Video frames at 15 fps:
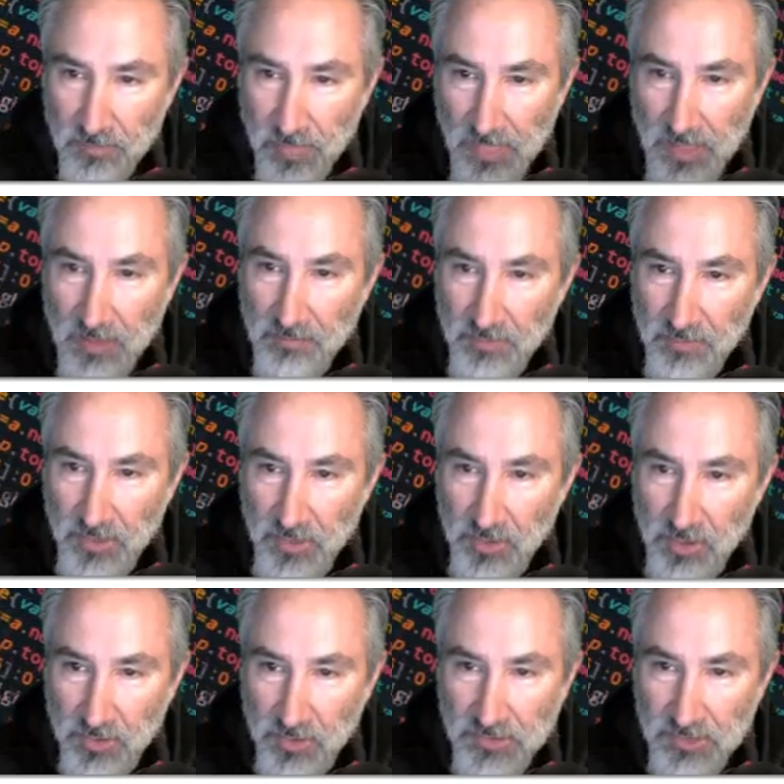Yep, there it
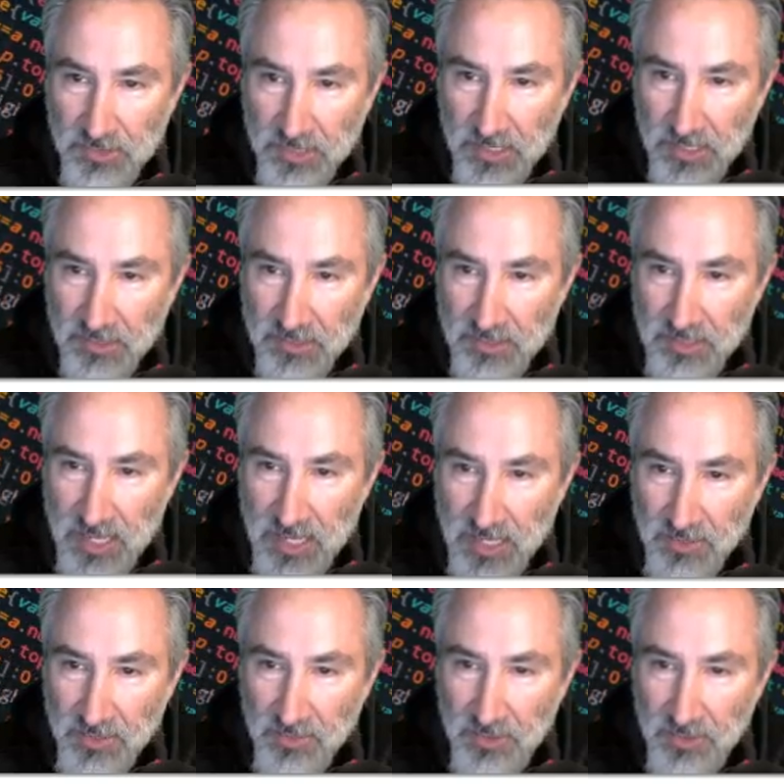goes, kicked into
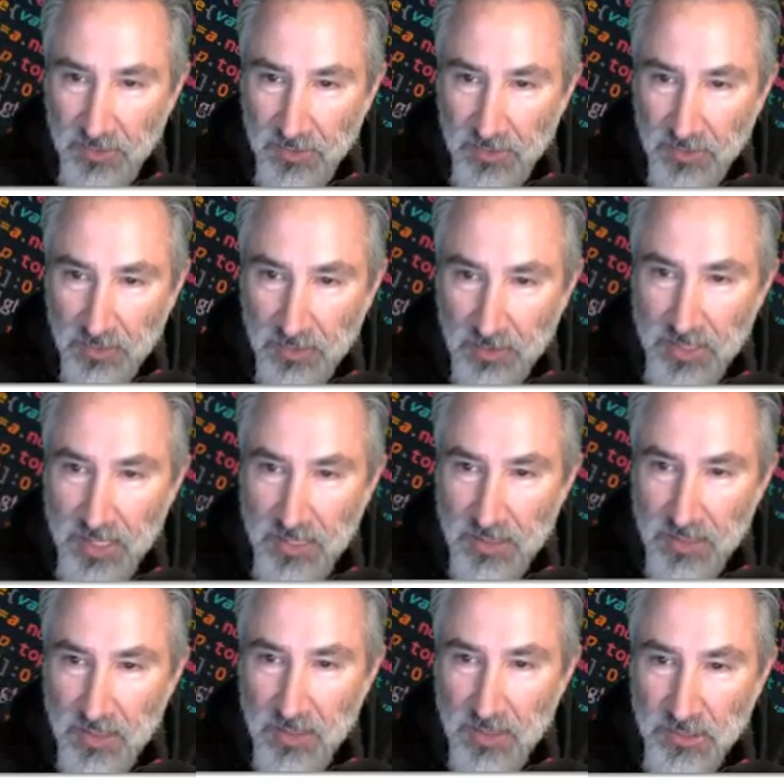higher gear. Okay,
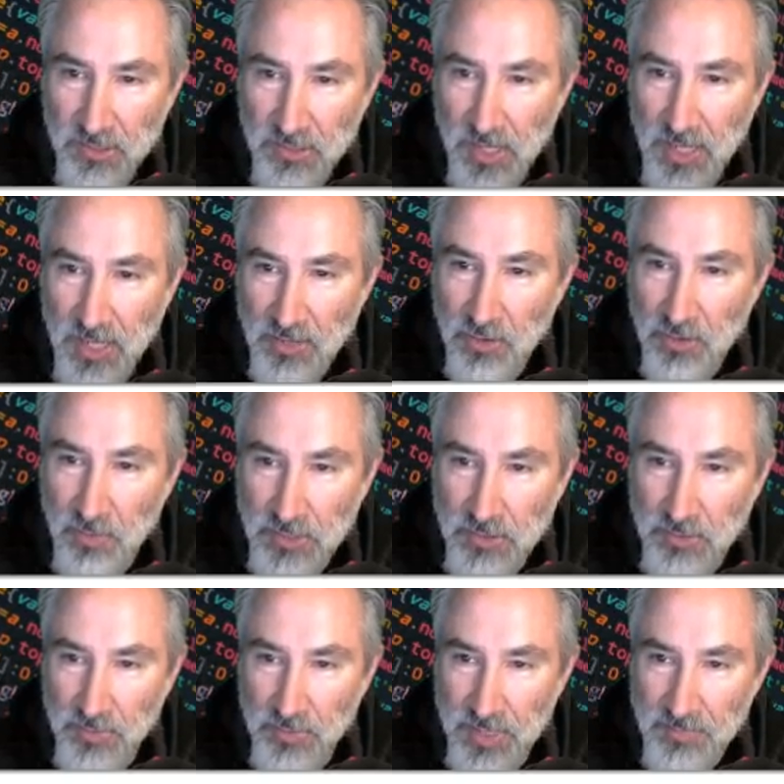so I don't know about
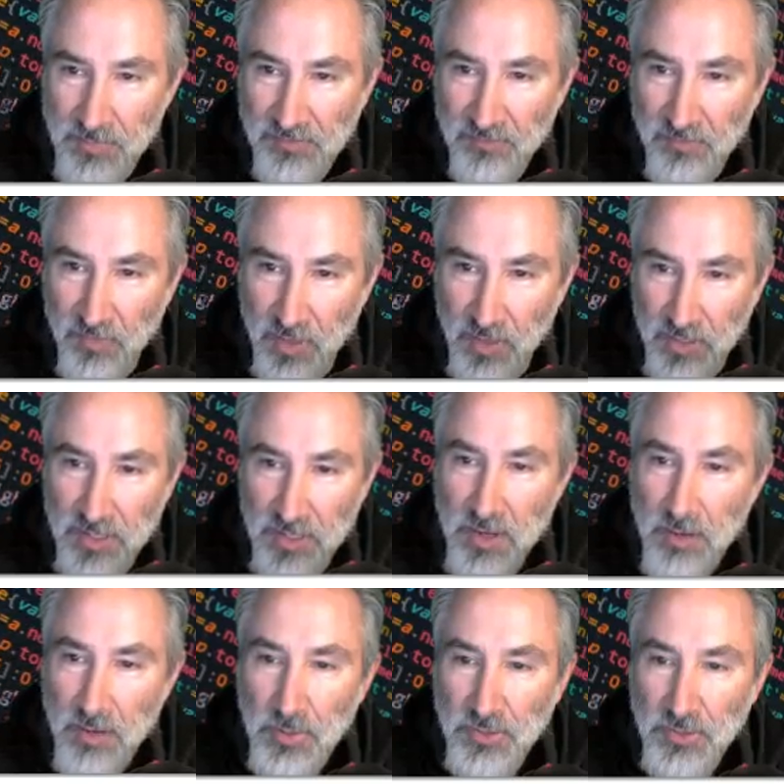you, but I'm having fun.
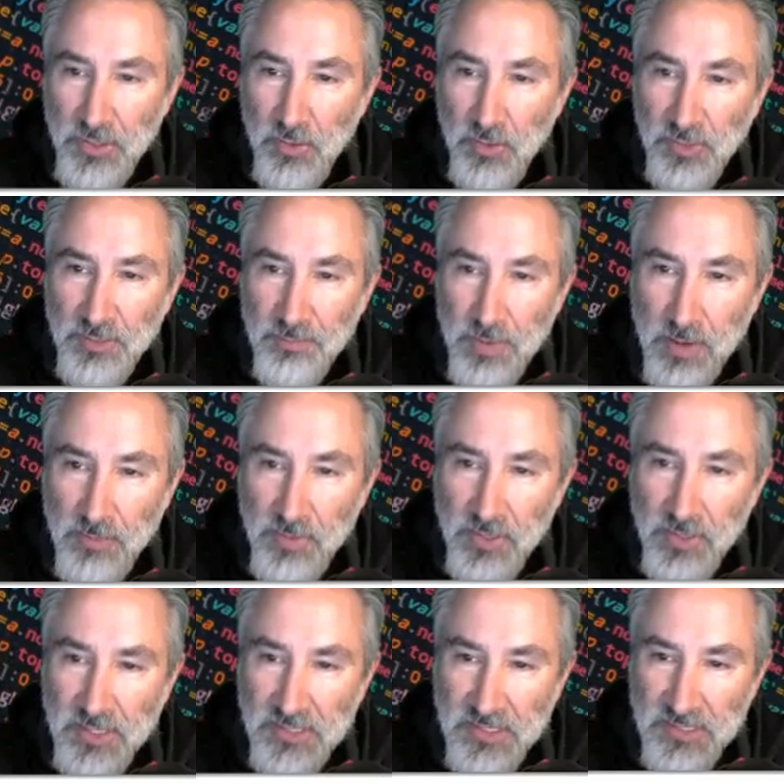But the only bummer
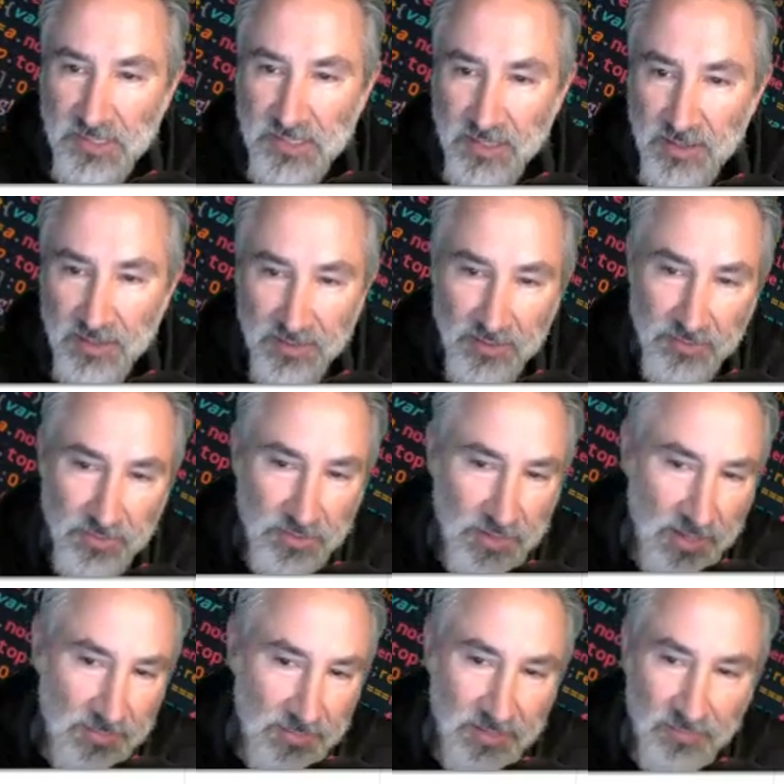is that,
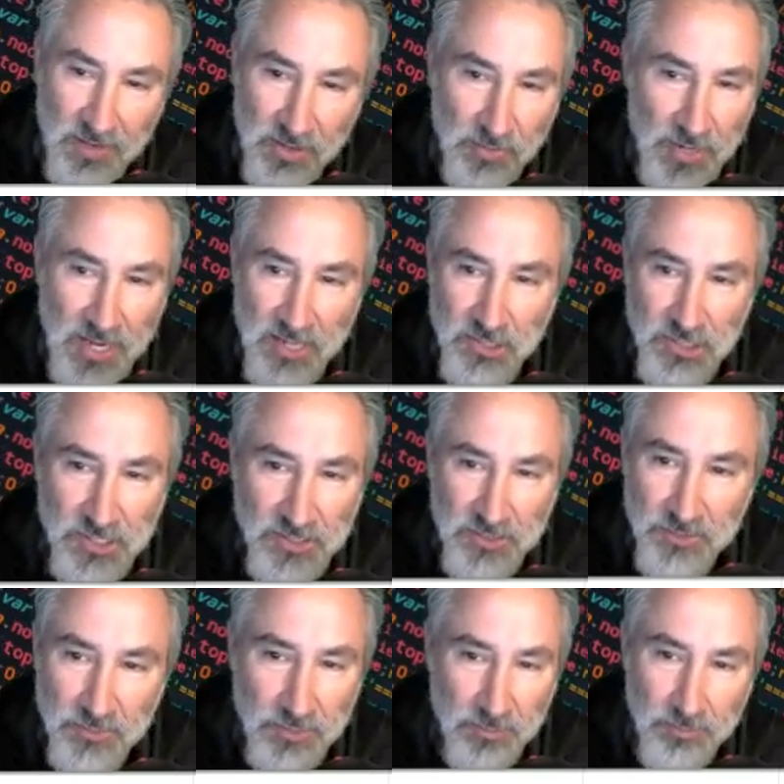I mean, if I crash
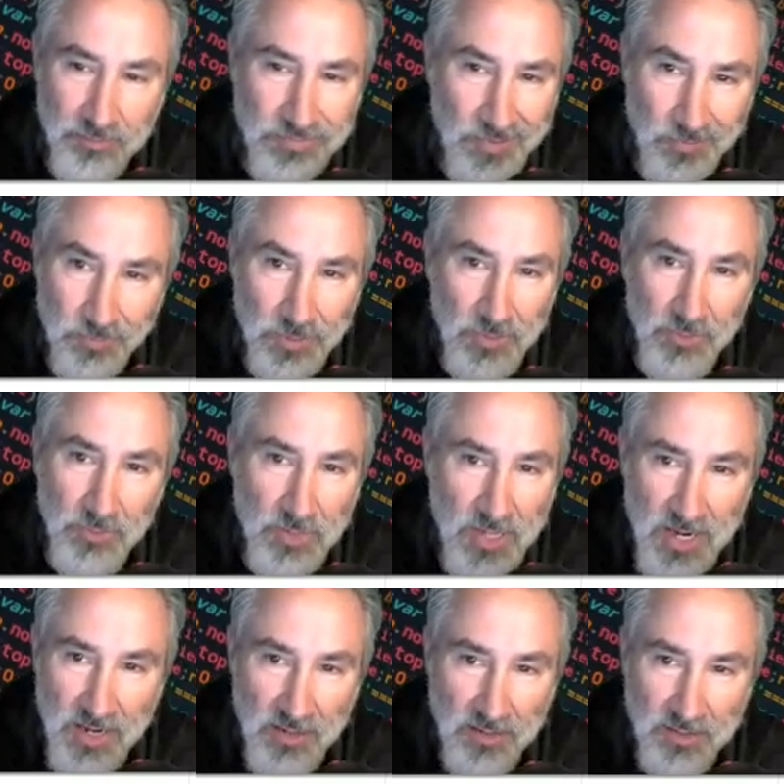into a blue
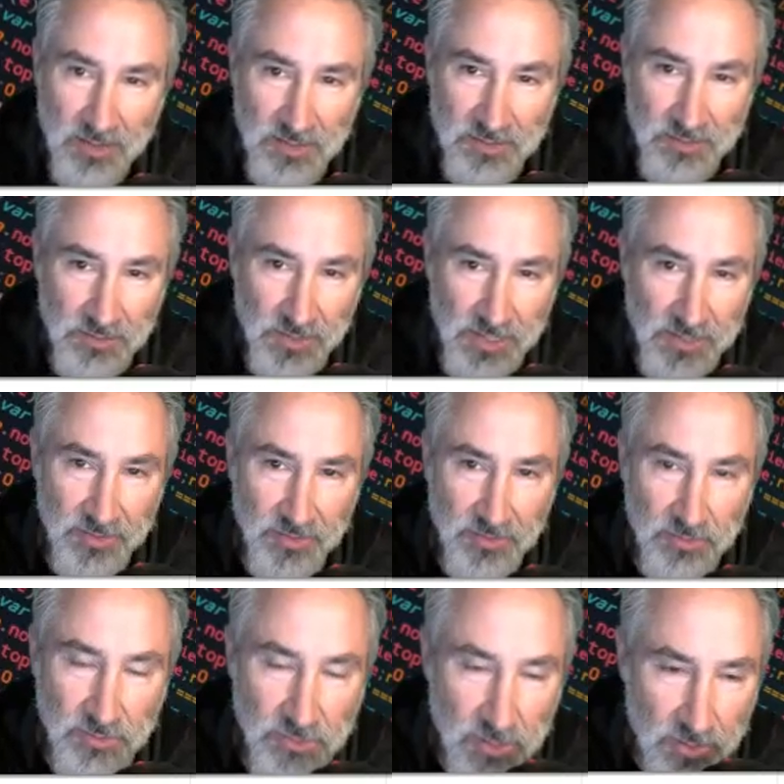car, it doesn't do anything.
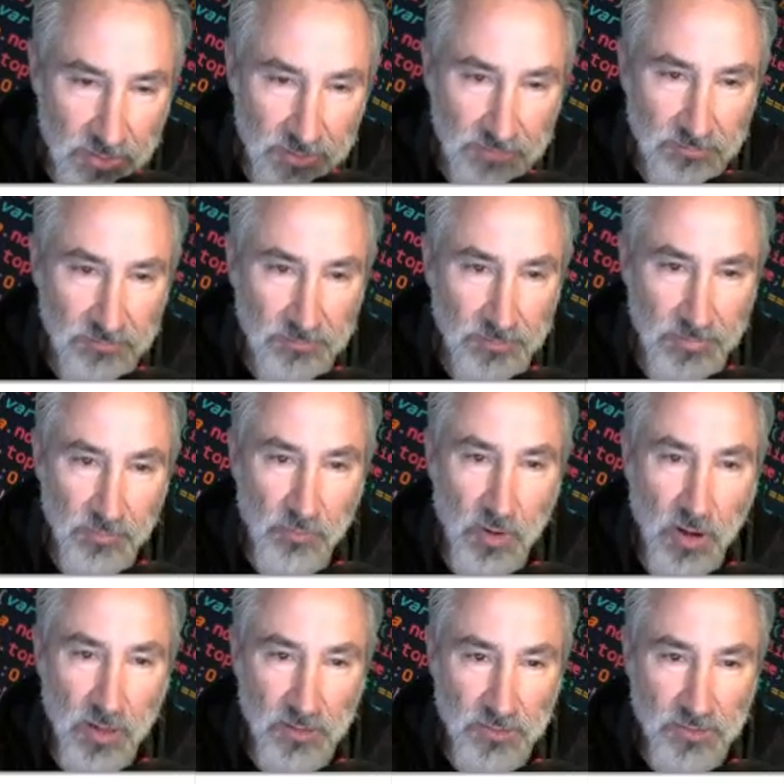There's nothing wrong.